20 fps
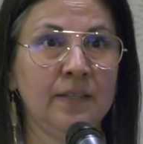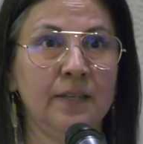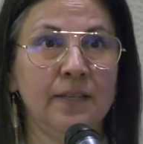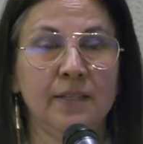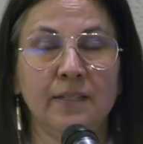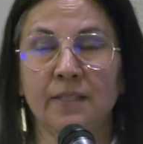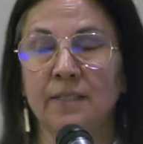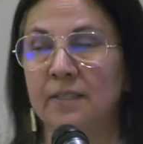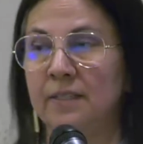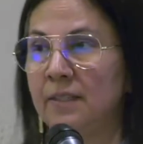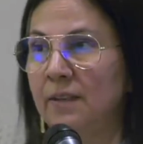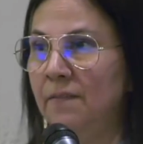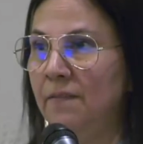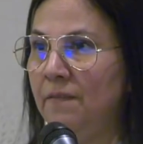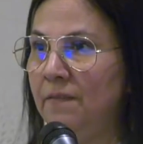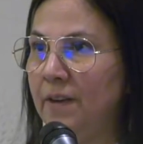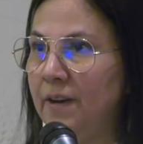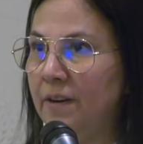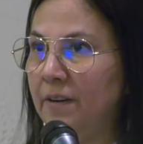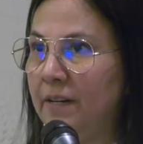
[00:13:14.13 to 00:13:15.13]
it's
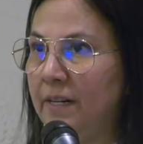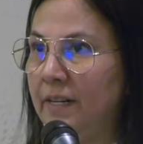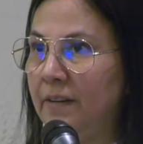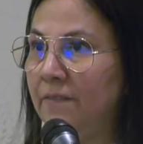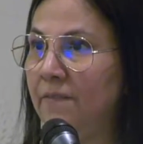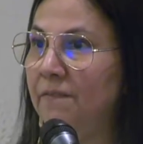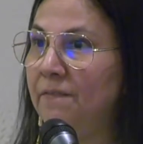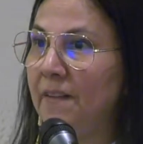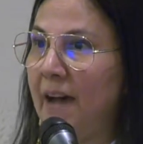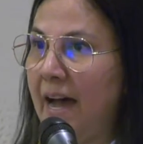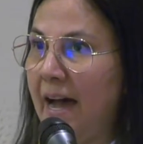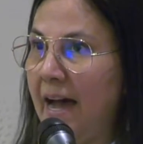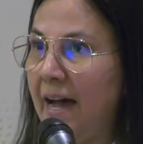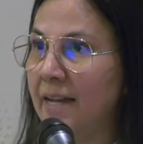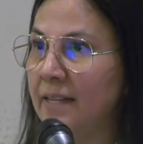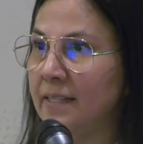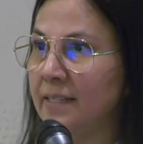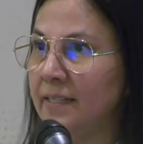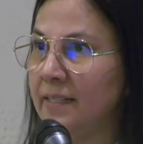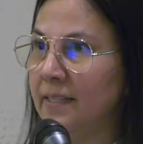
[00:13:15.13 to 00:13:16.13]
very
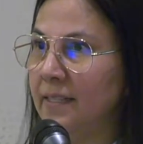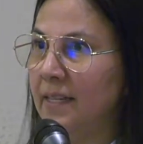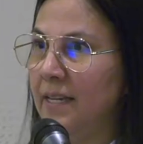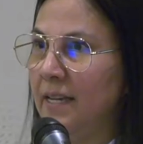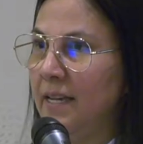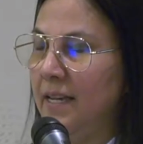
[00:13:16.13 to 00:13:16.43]
fast,